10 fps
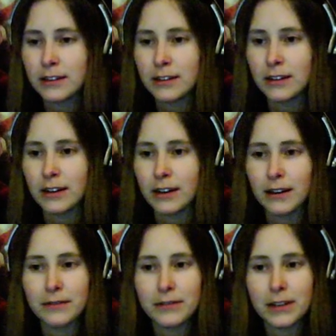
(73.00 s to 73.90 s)

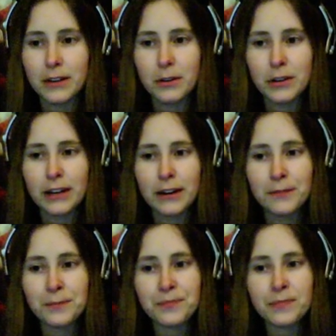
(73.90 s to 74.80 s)
uh, video here.
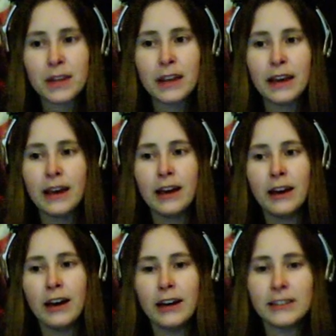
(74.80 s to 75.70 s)

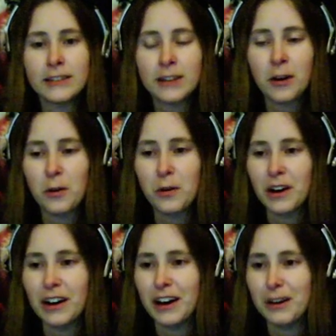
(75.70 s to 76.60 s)
So
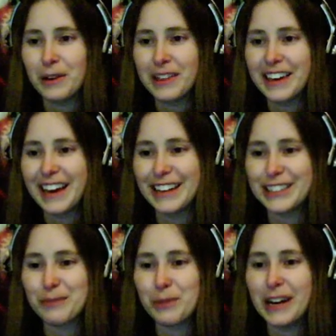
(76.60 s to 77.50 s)
uh, one thing I
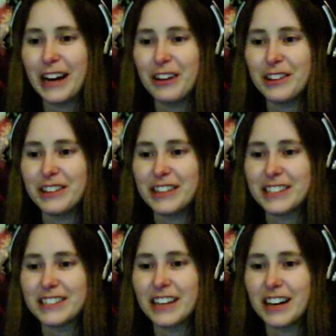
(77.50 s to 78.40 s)
should point out,
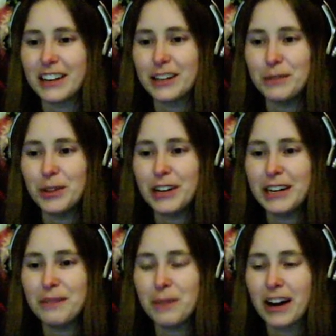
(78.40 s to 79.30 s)
this uh,
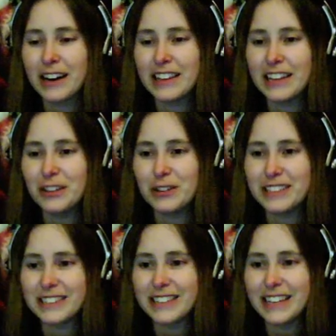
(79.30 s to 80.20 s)
community market that you
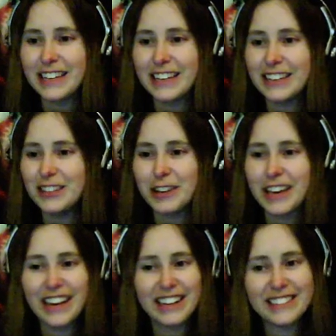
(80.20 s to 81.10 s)
can see, you
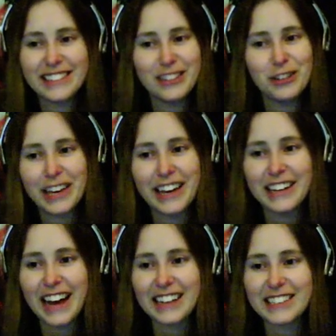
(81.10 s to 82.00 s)
can't you can't
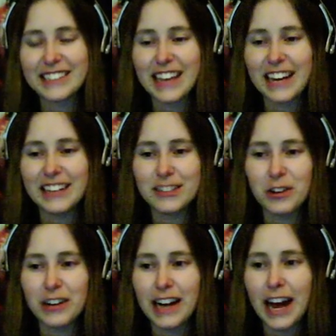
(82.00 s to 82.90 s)
access that in
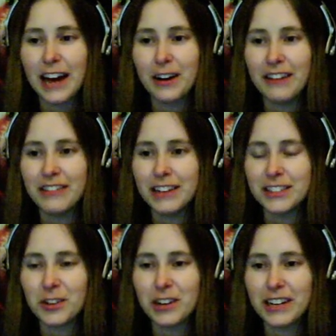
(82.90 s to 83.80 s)
Dota, and I don't have it in
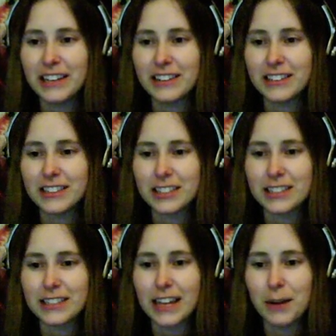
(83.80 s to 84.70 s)
Dota either. It's just
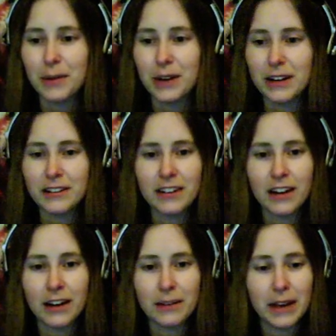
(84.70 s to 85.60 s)
set up on,
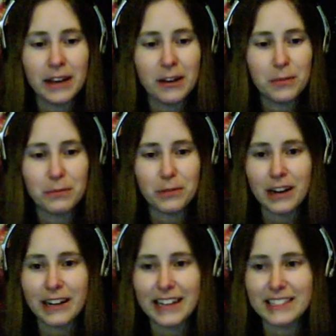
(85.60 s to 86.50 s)
on my open
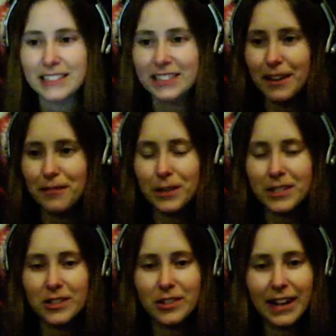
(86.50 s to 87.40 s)
broadcasting software
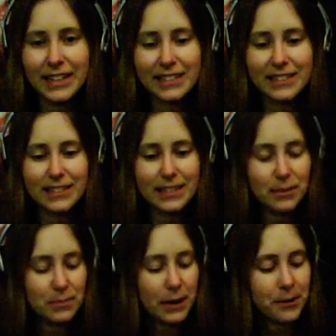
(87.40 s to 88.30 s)
so you guys can see
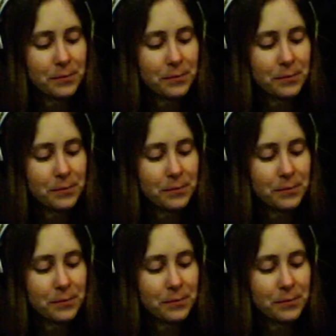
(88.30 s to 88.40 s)
it better.